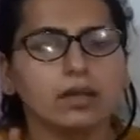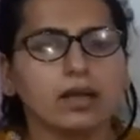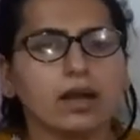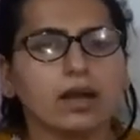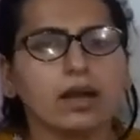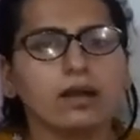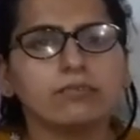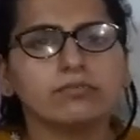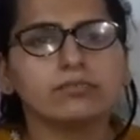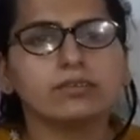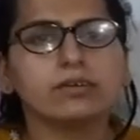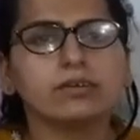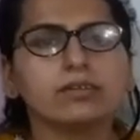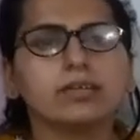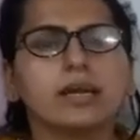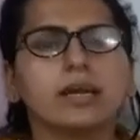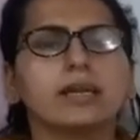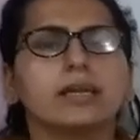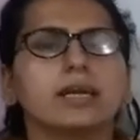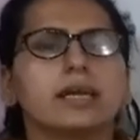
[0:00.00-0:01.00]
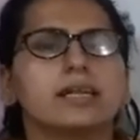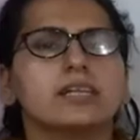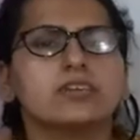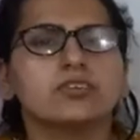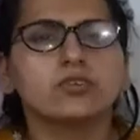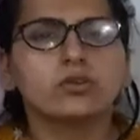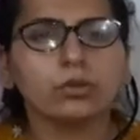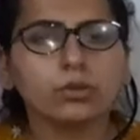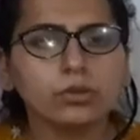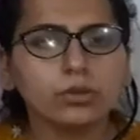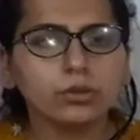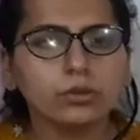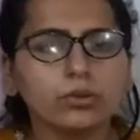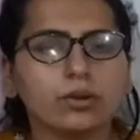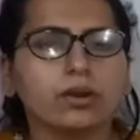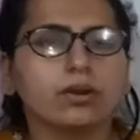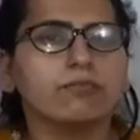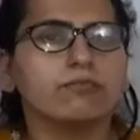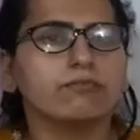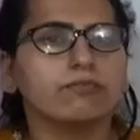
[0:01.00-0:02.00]
After that, I'll show you
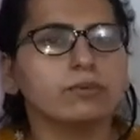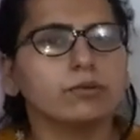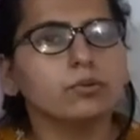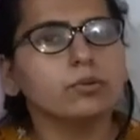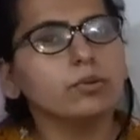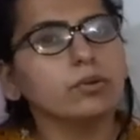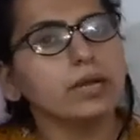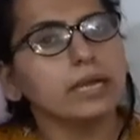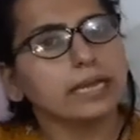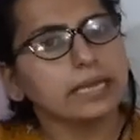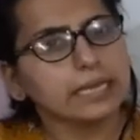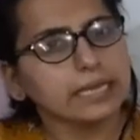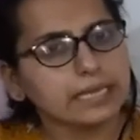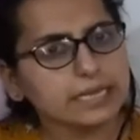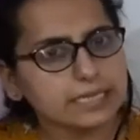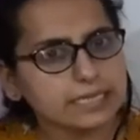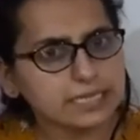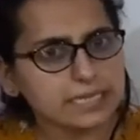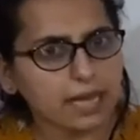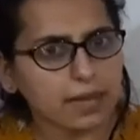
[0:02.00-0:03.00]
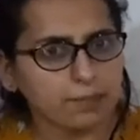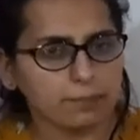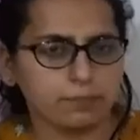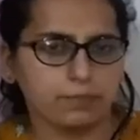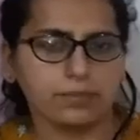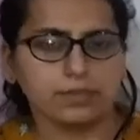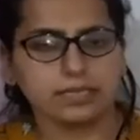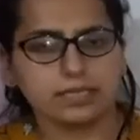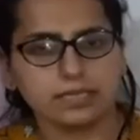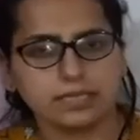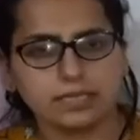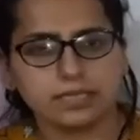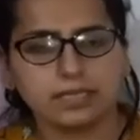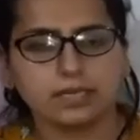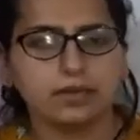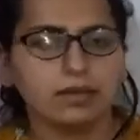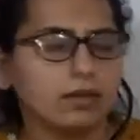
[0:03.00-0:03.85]
a few examples.